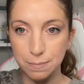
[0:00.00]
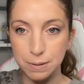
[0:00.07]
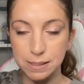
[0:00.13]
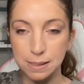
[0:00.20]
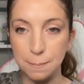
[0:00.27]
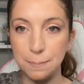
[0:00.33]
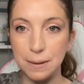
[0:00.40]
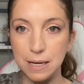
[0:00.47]
It's a
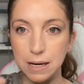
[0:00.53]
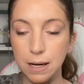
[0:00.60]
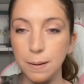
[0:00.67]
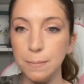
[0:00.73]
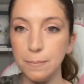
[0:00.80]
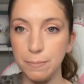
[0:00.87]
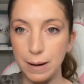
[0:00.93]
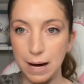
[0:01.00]
pink
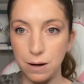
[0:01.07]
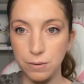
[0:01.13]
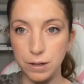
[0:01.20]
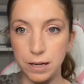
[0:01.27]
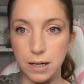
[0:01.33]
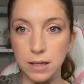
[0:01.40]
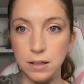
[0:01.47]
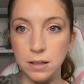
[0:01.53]

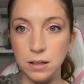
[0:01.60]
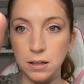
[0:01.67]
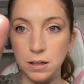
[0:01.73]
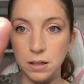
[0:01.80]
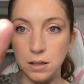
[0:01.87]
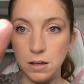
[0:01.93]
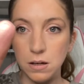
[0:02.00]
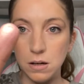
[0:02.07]
powder
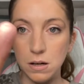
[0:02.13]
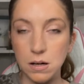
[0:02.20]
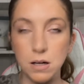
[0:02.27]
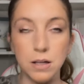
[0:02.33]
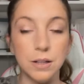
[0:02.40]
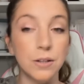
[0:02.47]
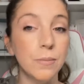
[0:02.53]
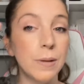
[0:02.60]

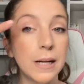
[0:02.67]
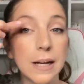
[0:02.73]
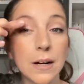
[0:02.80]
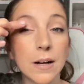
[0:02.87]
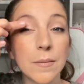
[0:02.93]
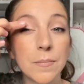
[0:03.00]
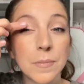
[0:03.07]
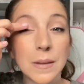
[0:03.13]

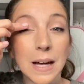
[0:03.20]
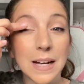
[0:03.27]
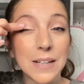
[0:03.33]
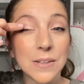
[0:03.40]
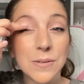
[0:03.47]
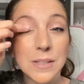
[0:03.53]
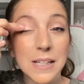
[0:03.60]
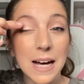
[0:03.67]
illuminator. I
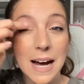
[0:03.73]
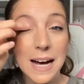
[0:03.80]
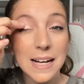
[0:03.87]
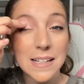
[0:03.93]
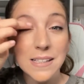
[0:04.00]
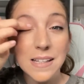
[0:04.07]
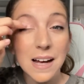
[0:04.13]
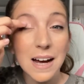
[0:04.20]
use it
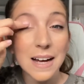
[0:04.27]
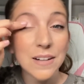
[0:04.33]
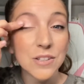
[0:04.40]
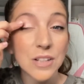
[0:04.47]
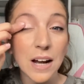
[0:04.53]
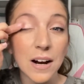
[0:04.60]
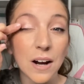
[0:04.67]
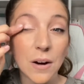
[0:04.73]
as
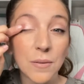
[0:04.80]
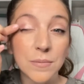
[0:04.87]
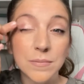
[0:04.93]
eyeshadow,